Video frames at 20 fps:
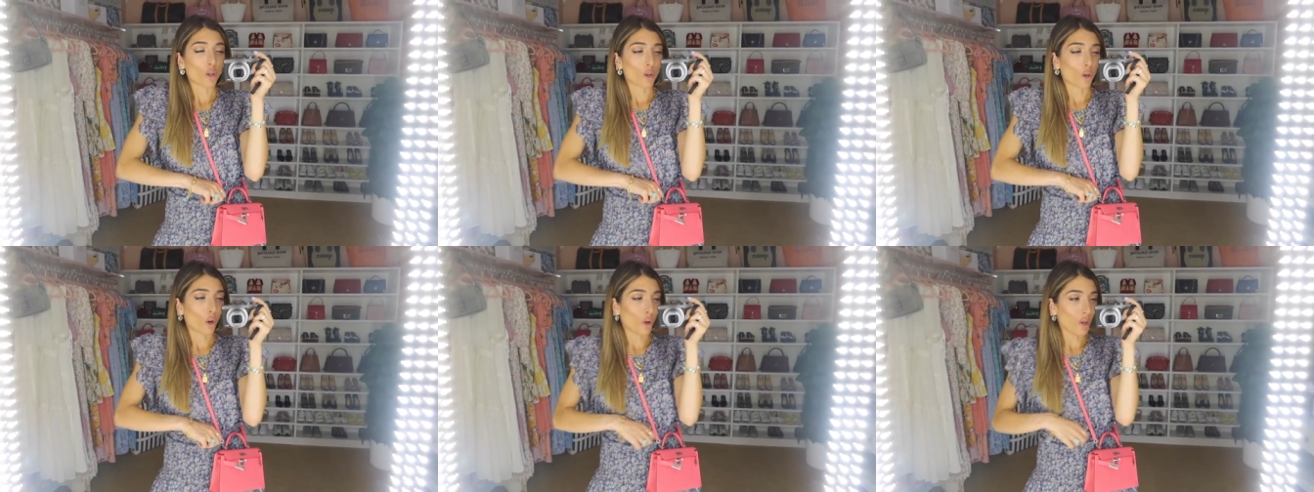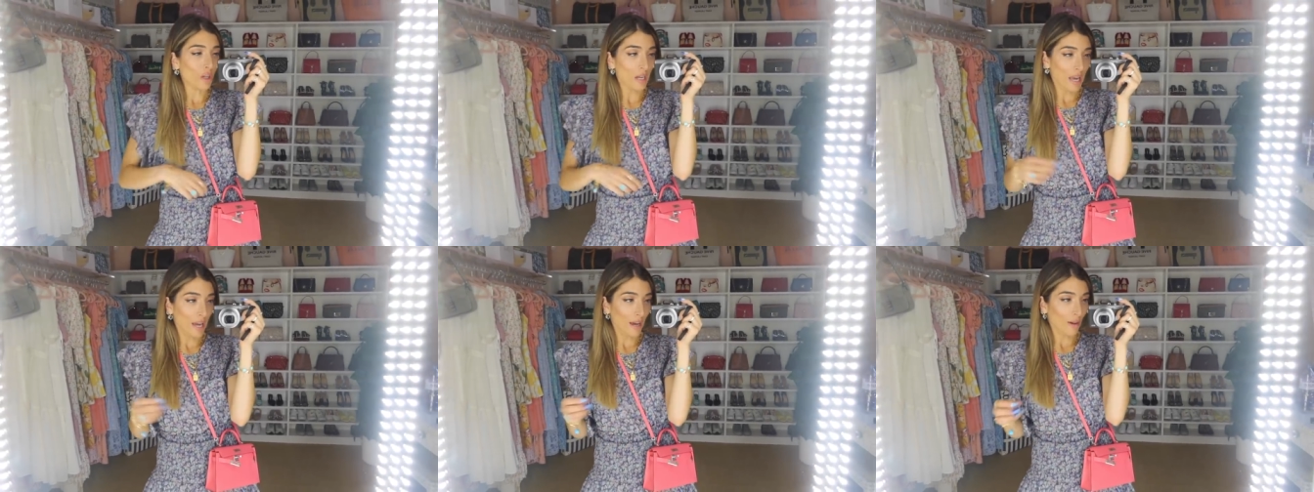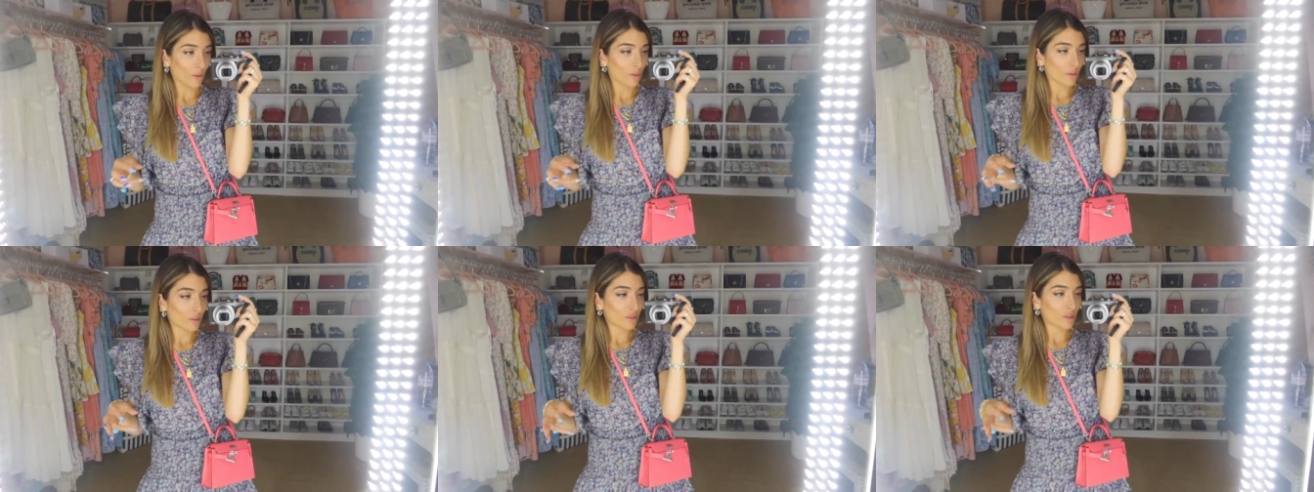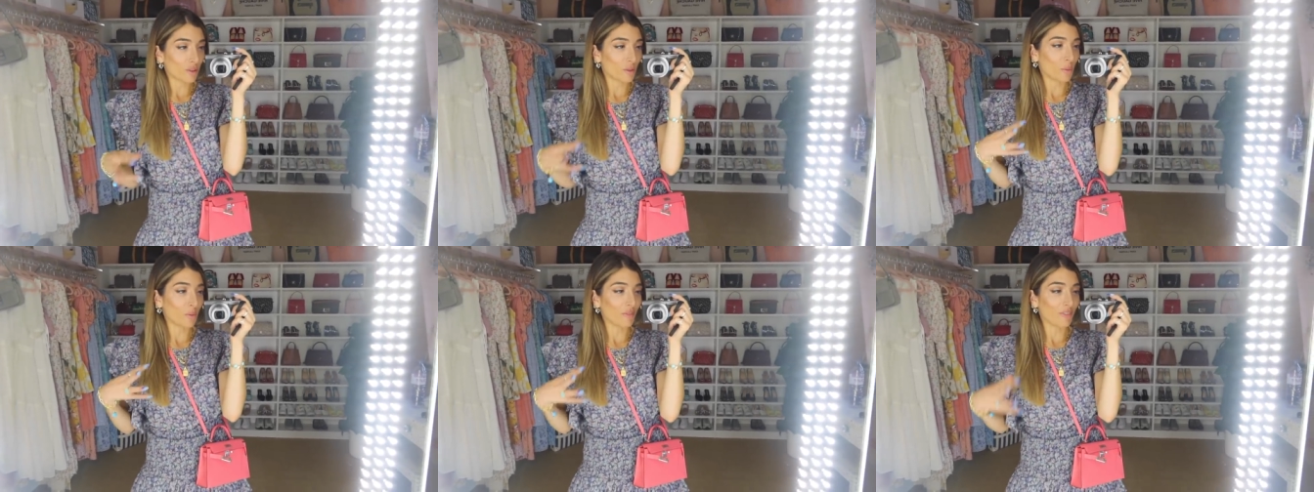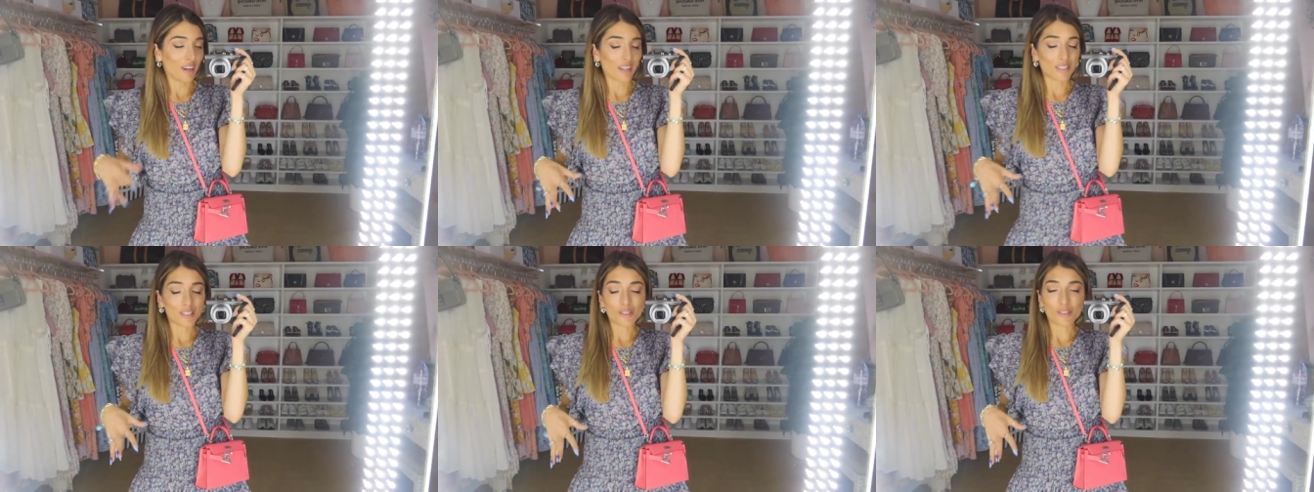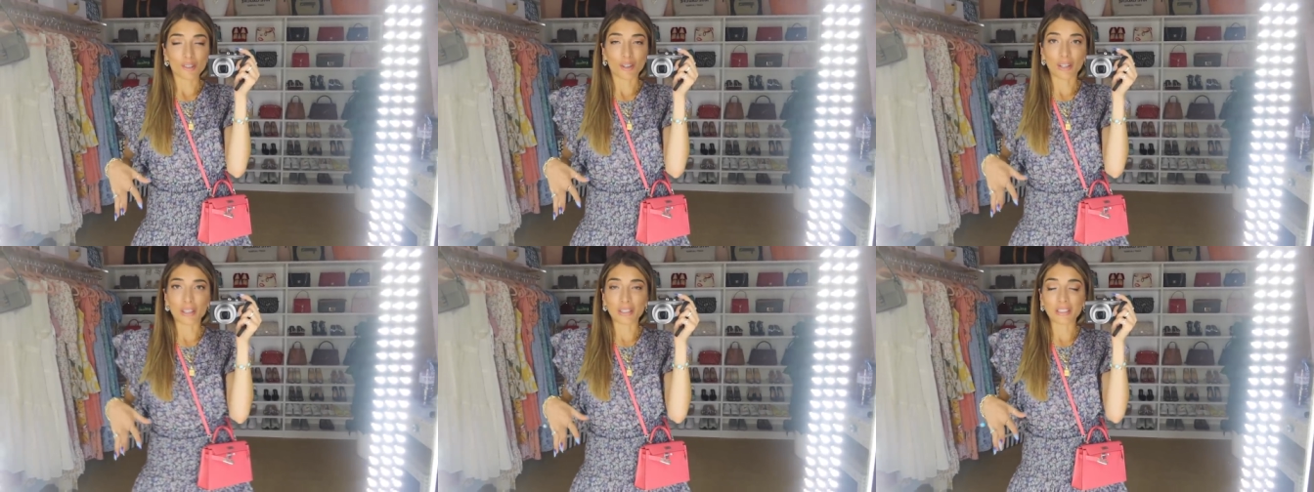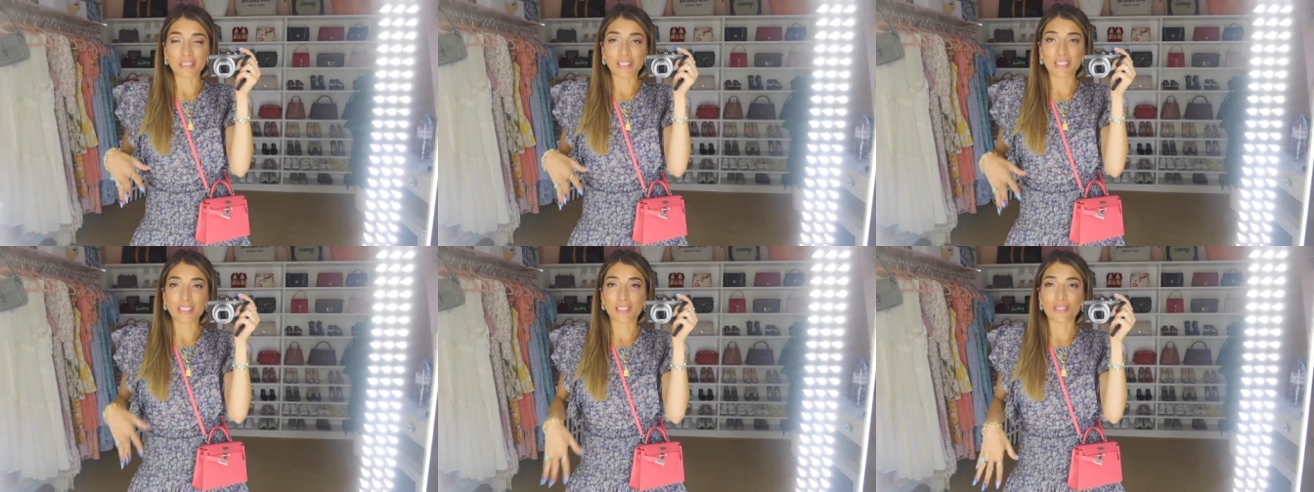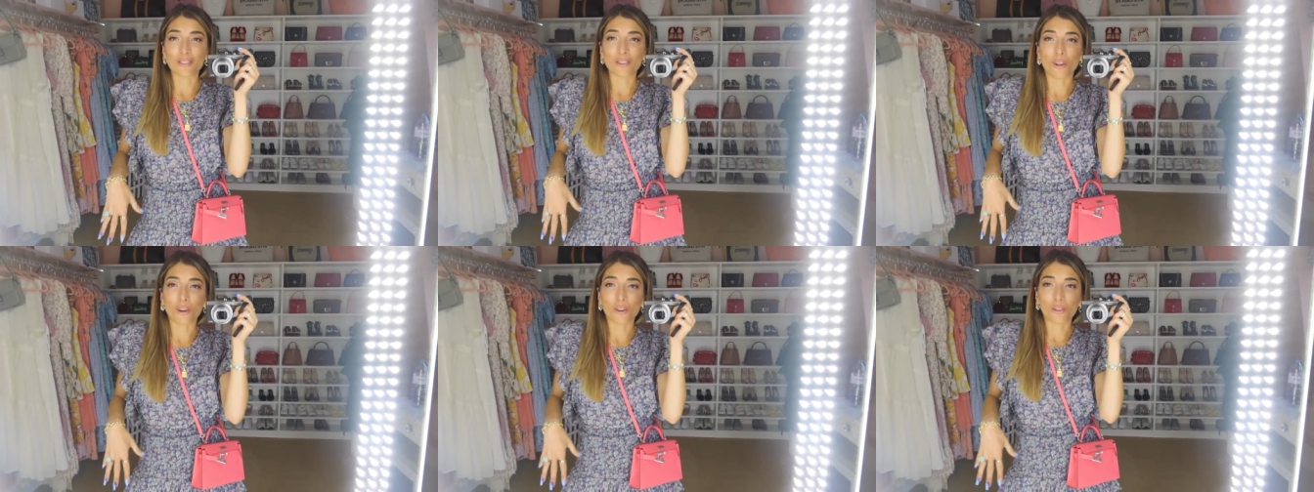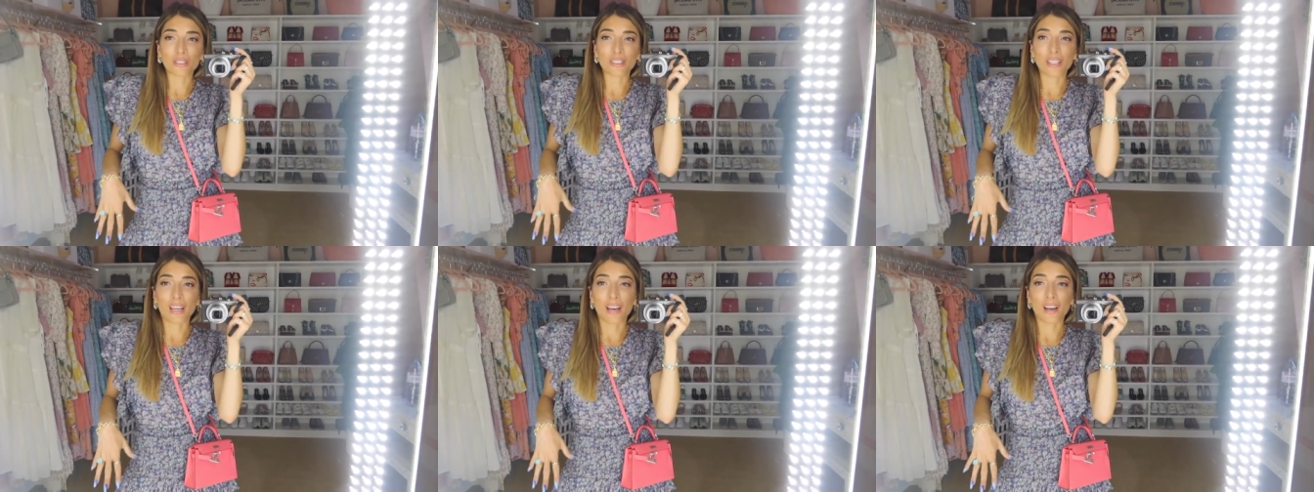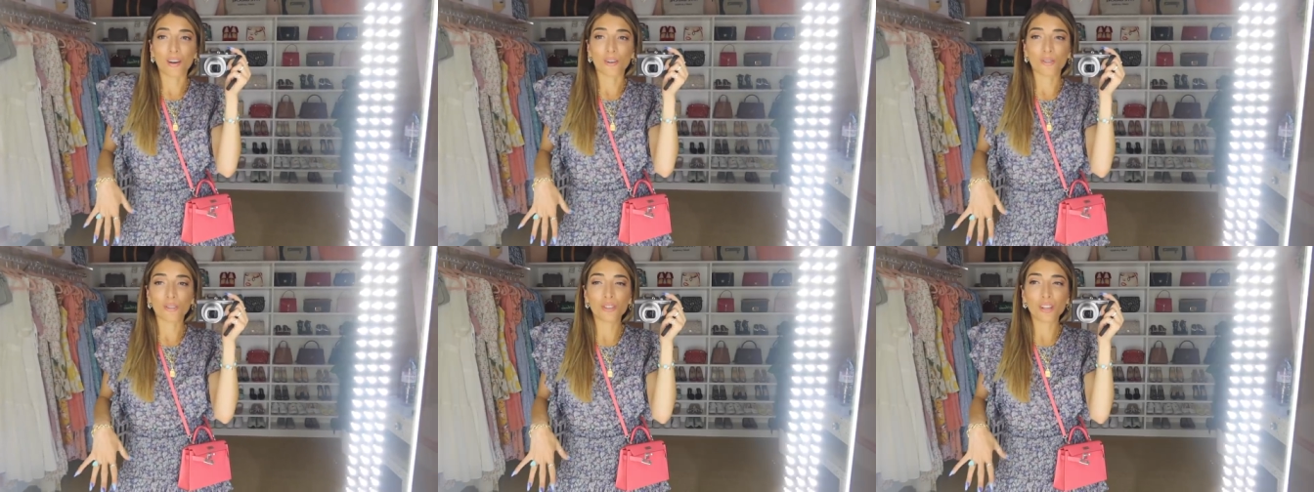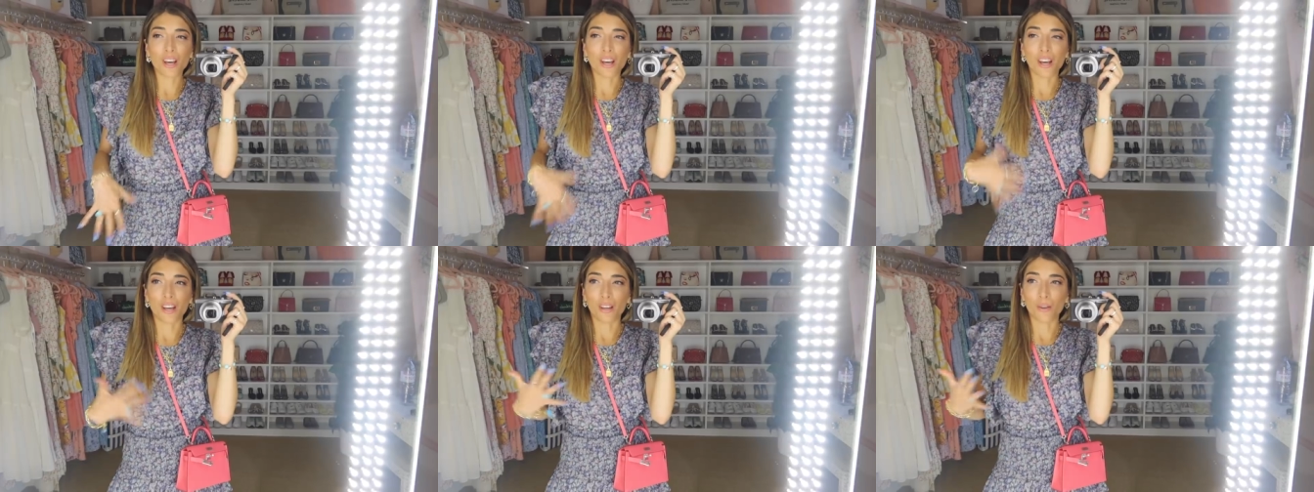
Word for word: gone out to a restaurant since lockdown,